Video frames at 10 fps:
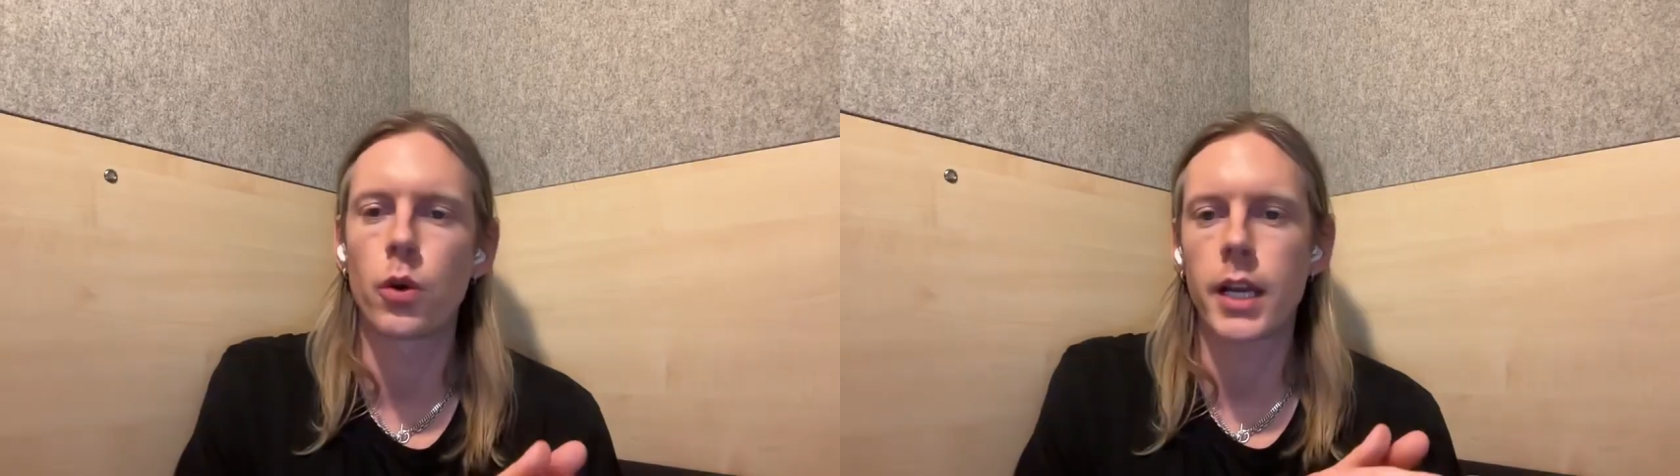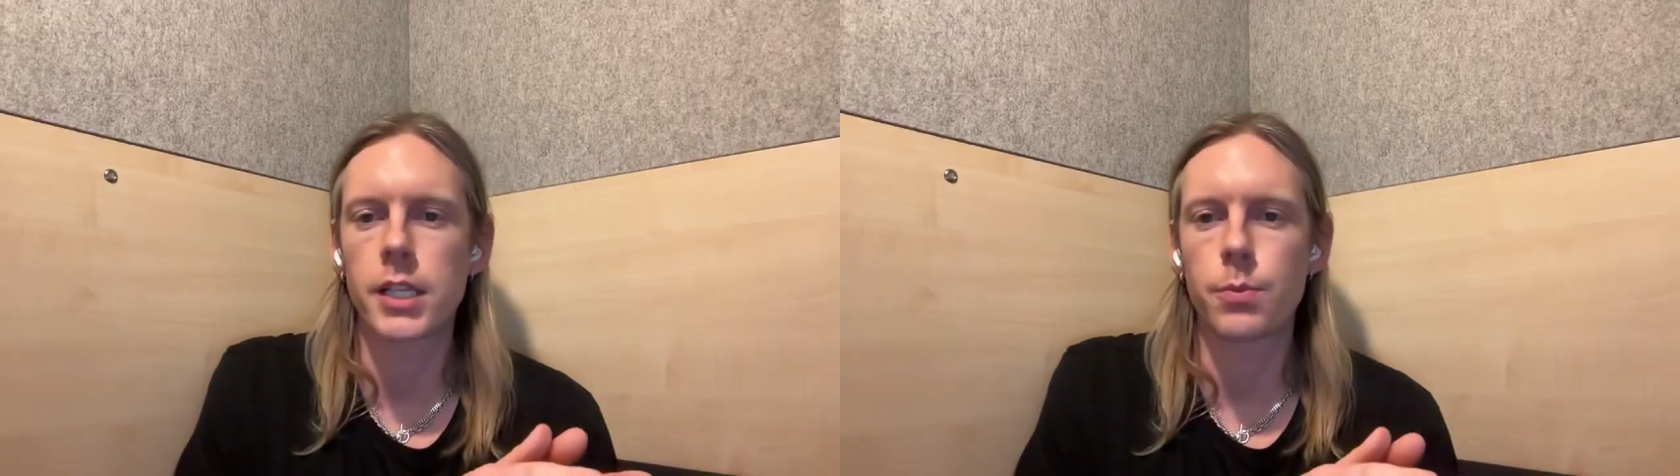
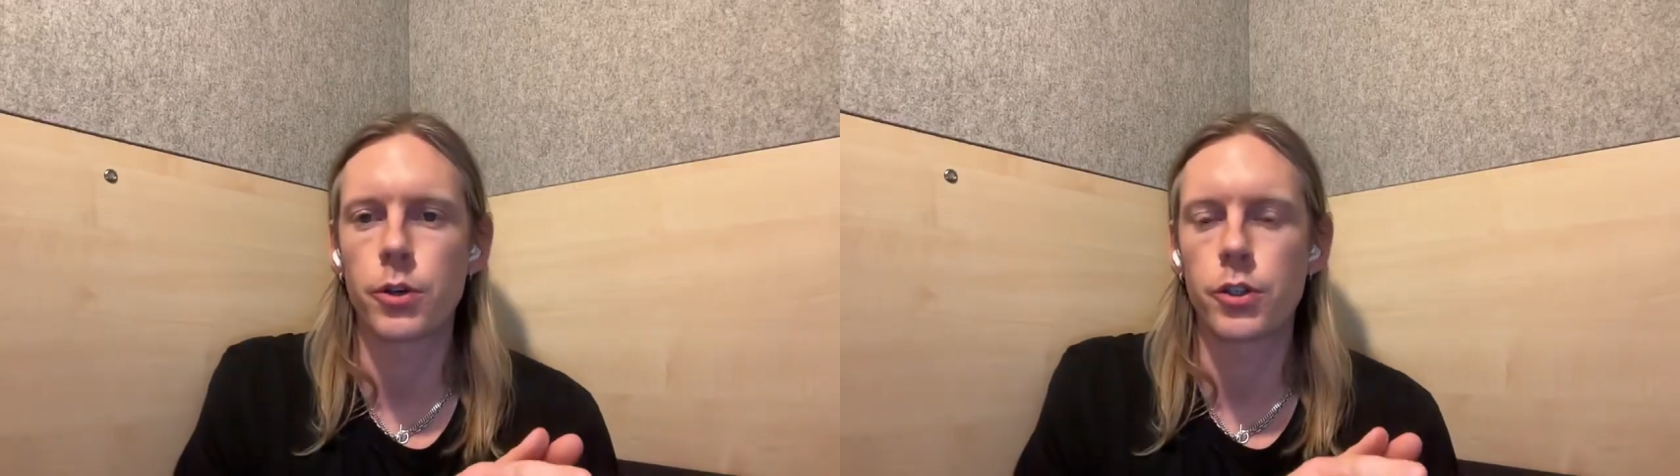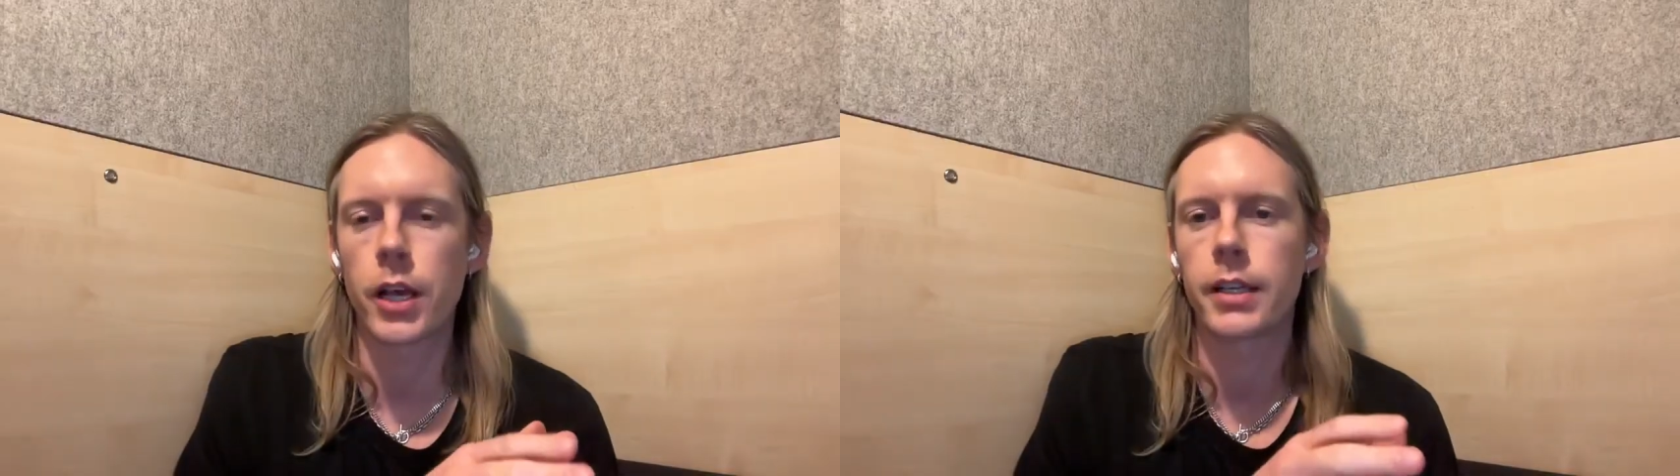your
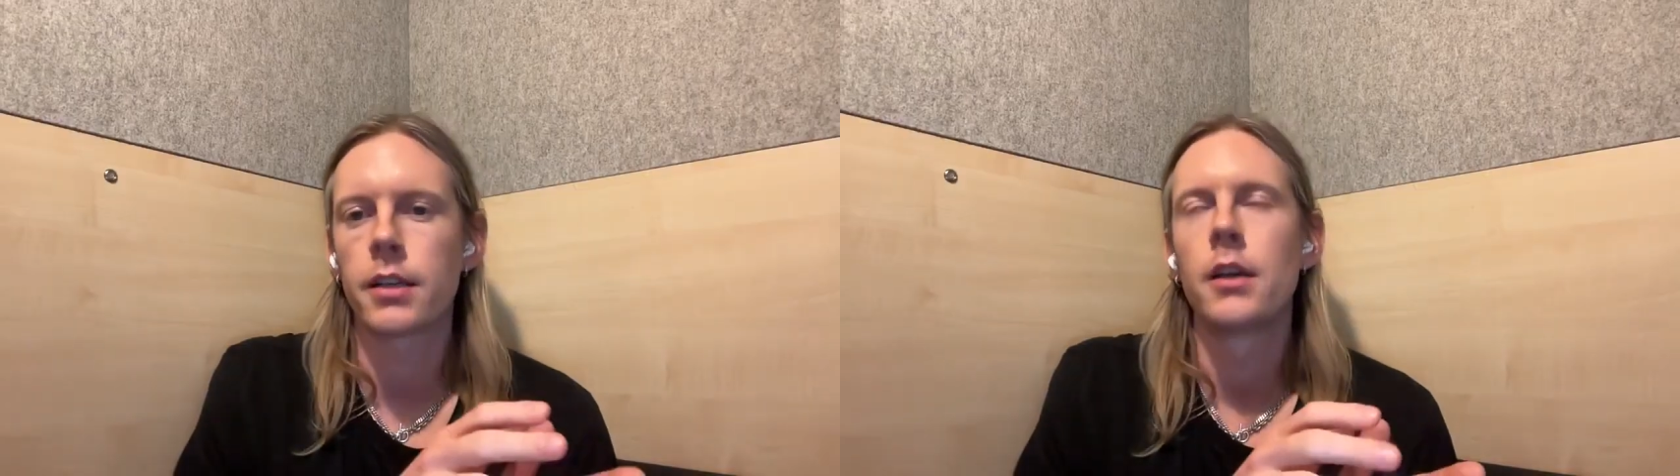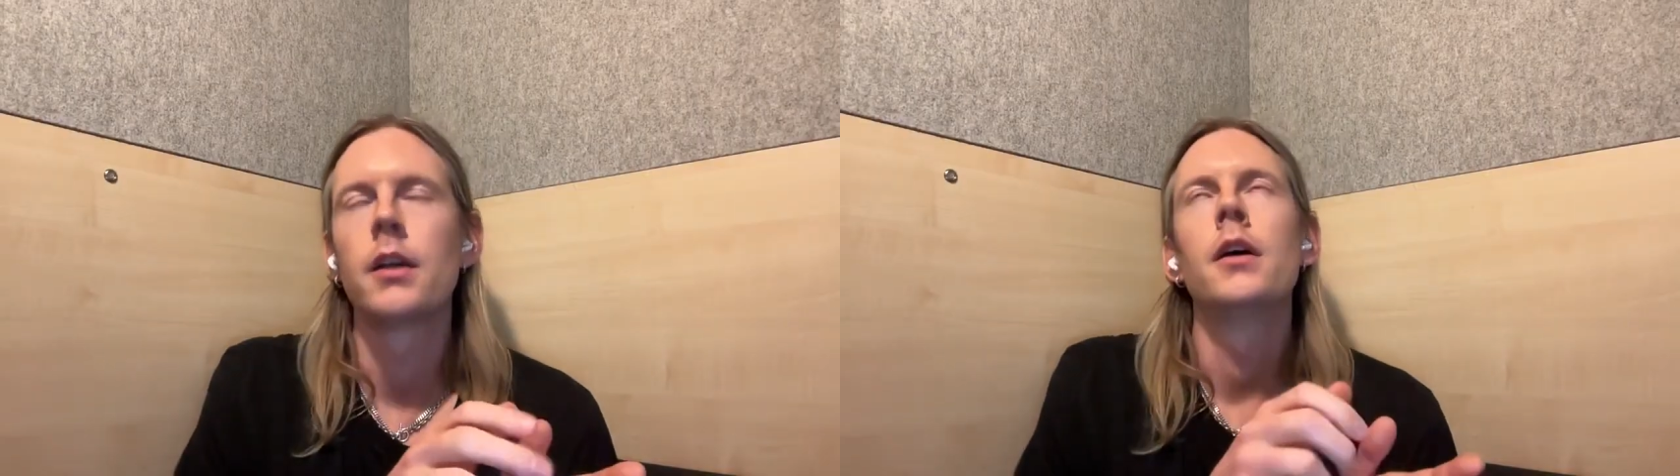customers like
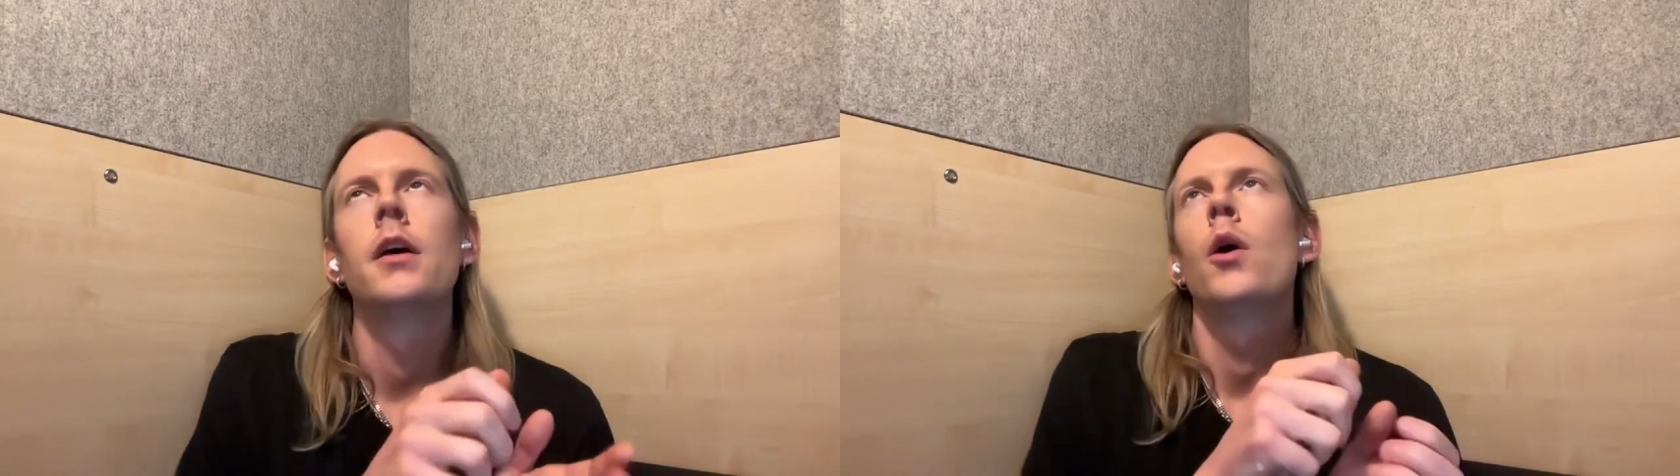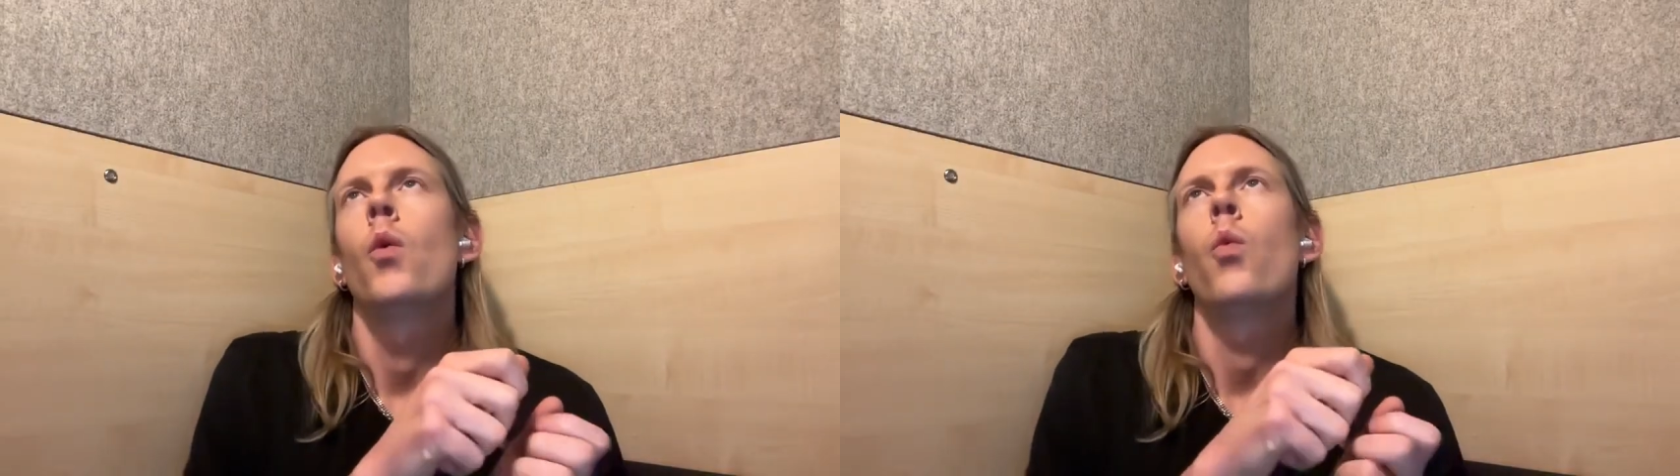
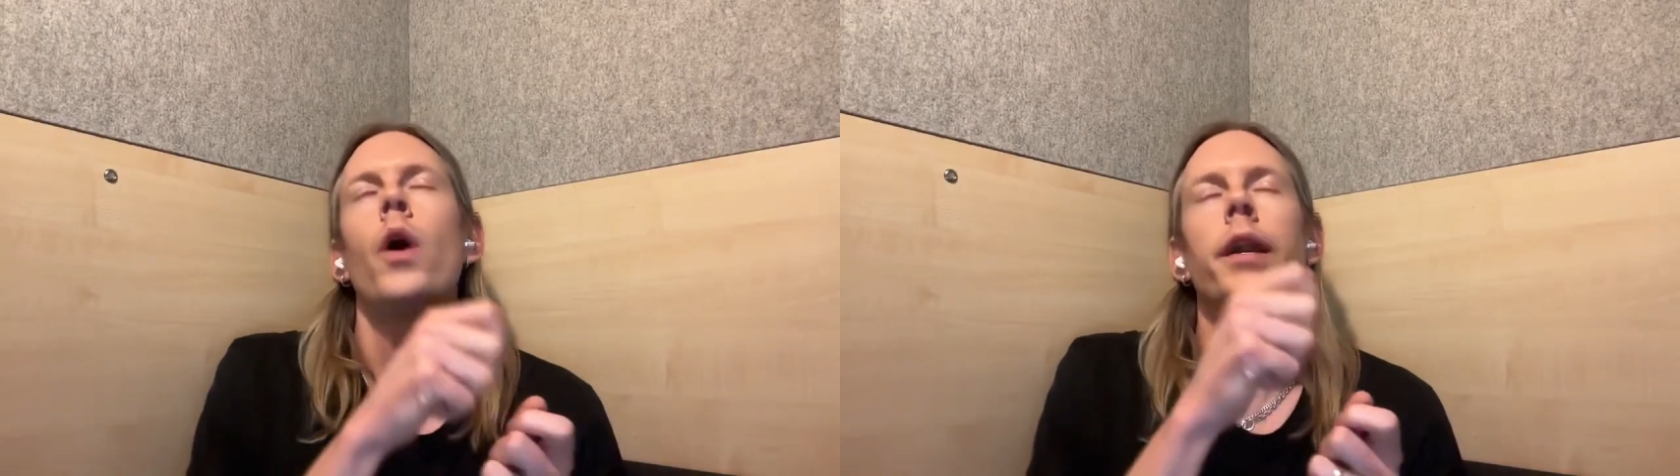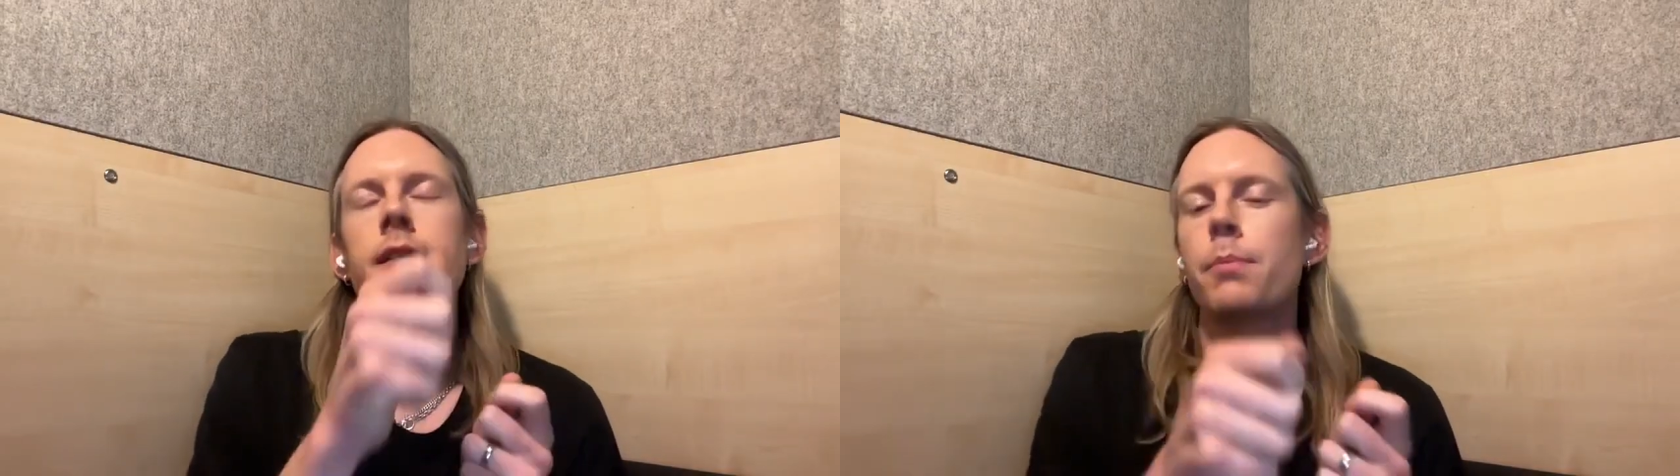
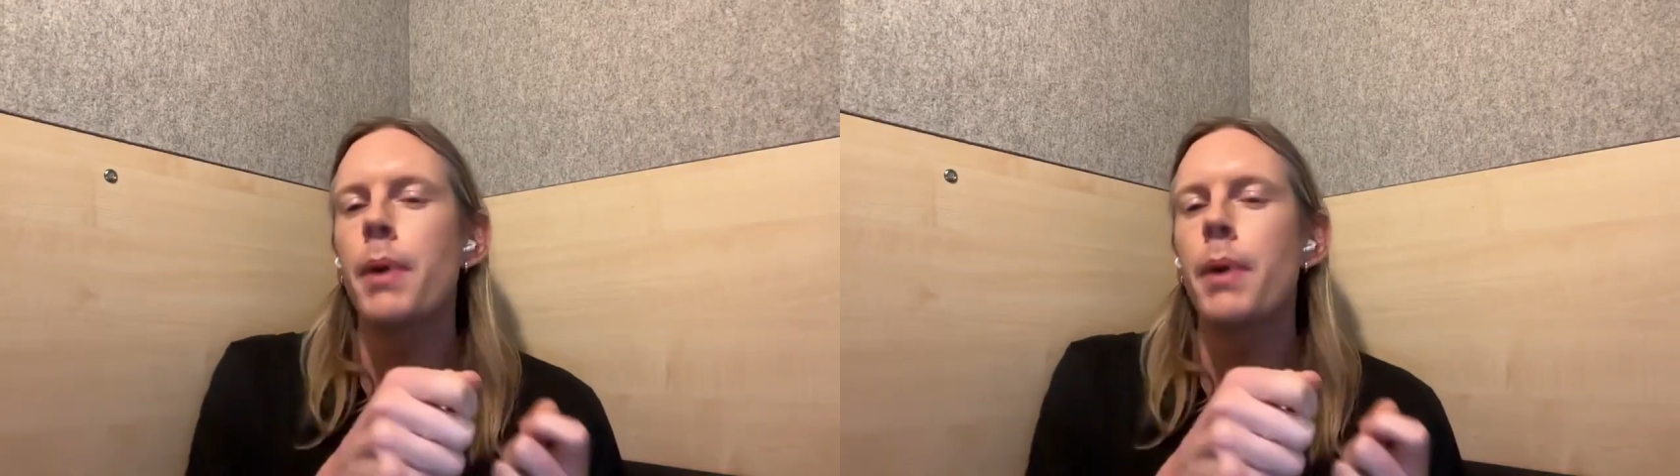what is the